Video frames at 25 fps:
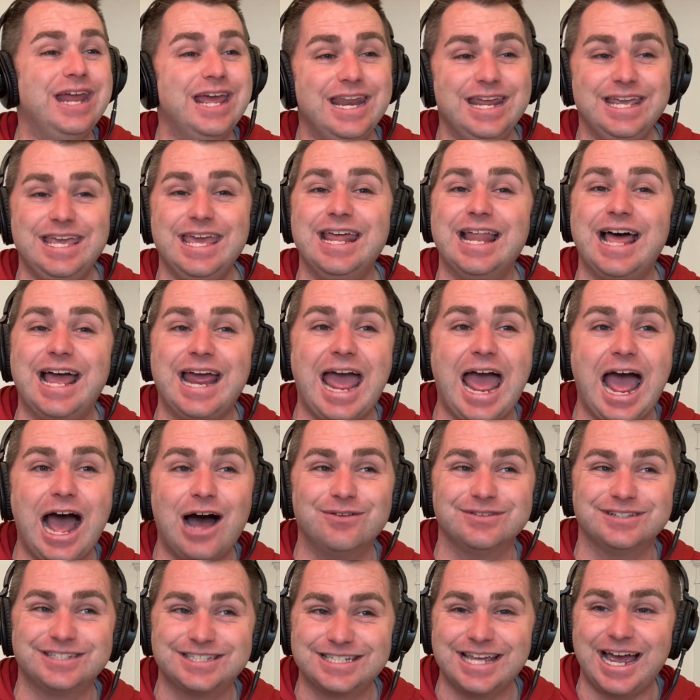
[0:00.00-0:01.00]
And again,
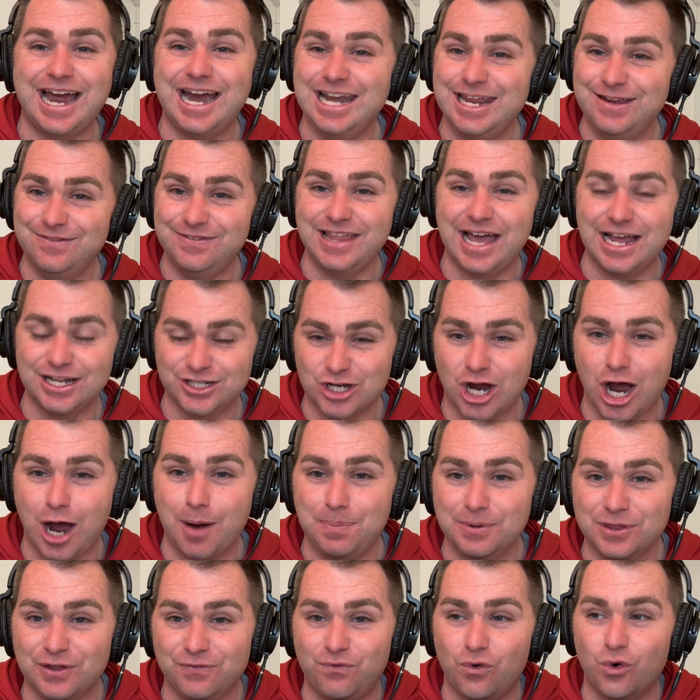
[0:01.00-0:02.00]
outside even that
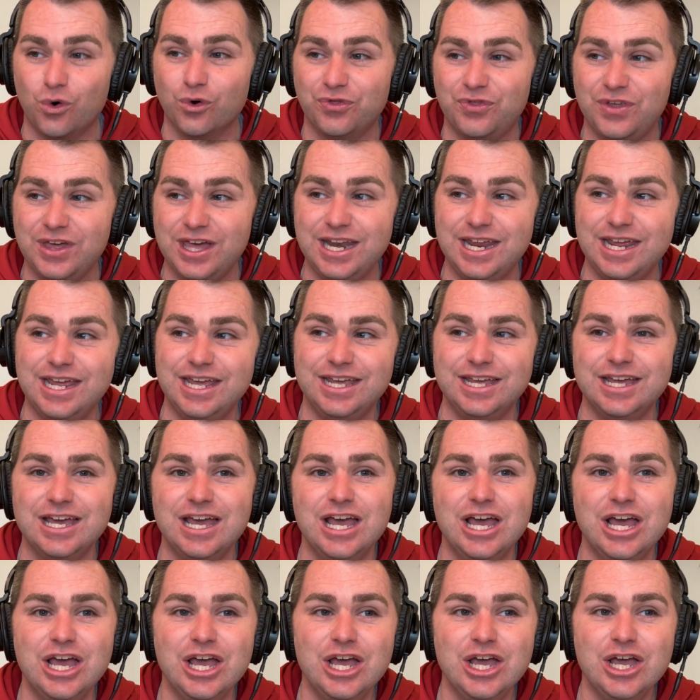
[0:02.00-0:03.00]
top of the 4th inning,
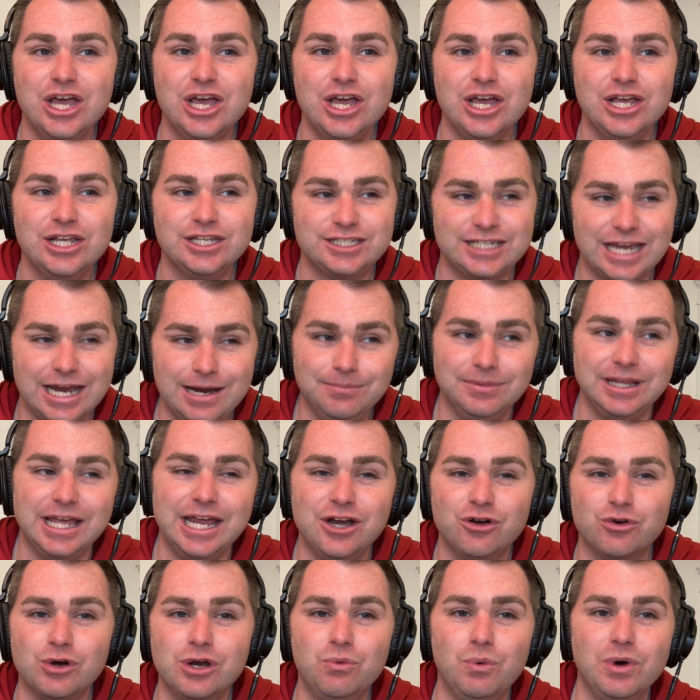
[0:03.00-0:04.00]
Sam
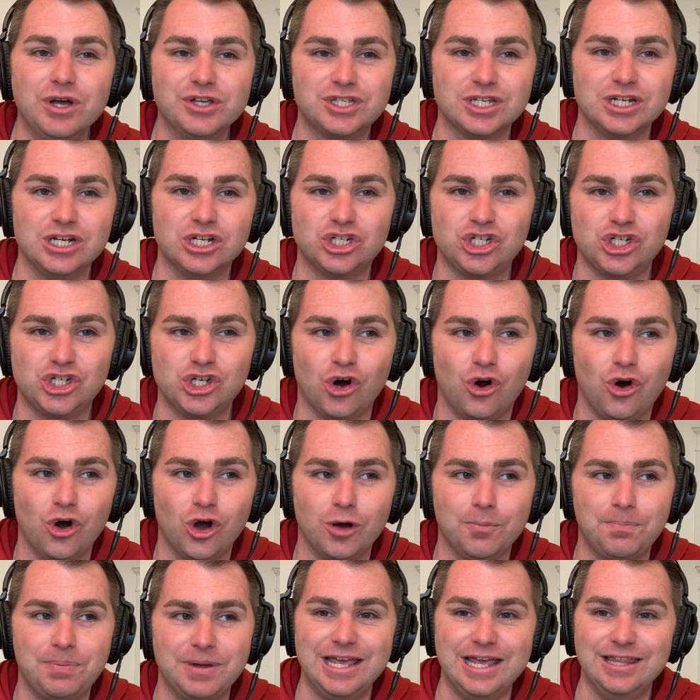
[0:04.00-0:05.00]
Landry wasn't as
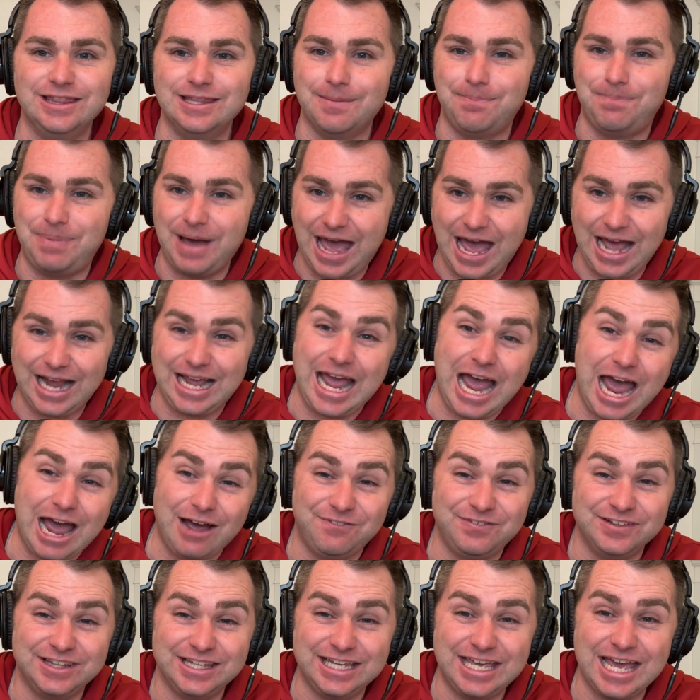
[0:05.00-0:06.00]
sharp the back
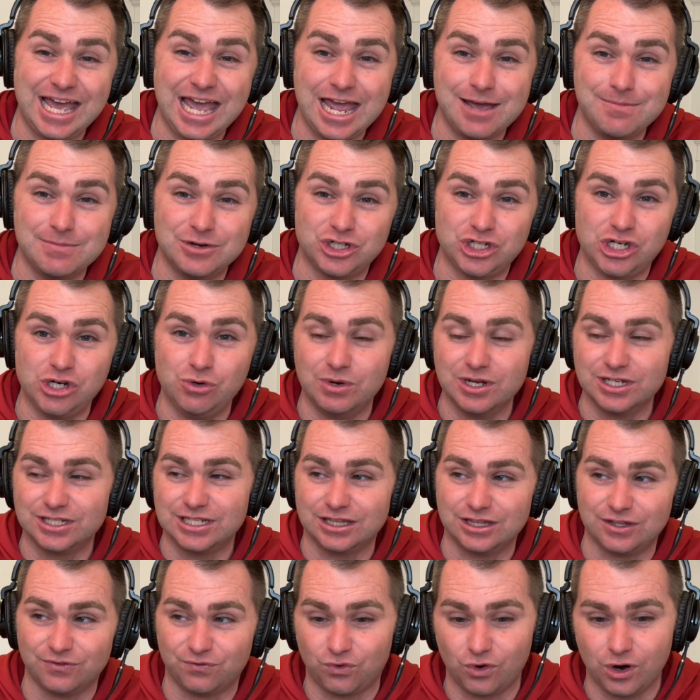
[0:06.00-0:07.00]
half of the game as she was
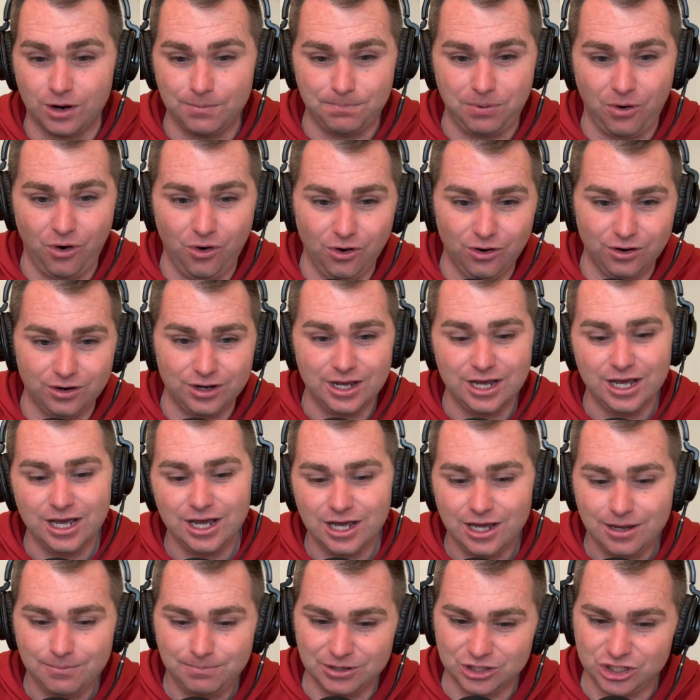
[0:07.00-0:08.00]
at the front part,
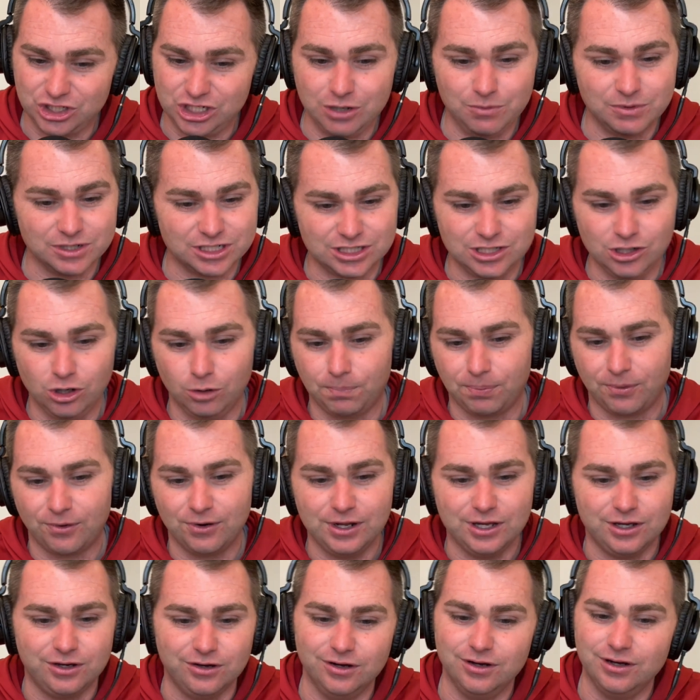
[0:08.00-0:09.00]
but she was still
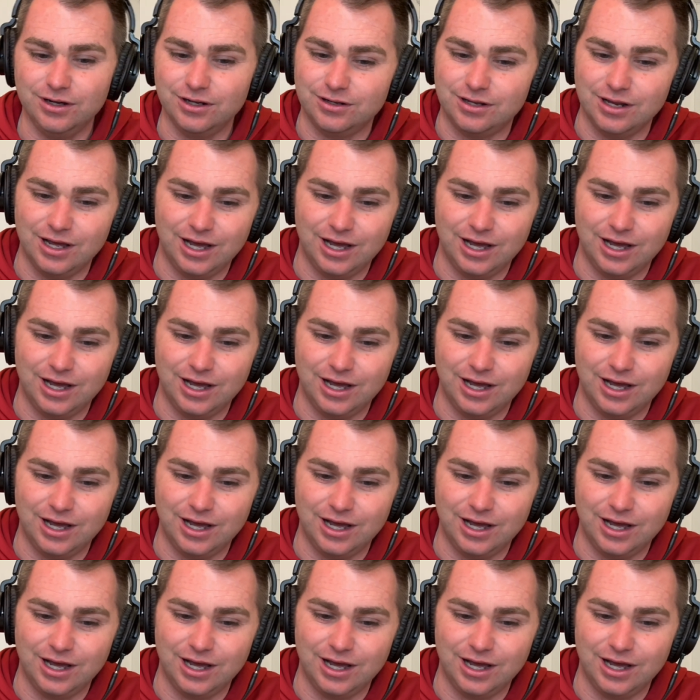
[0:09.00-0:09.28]
pretty good.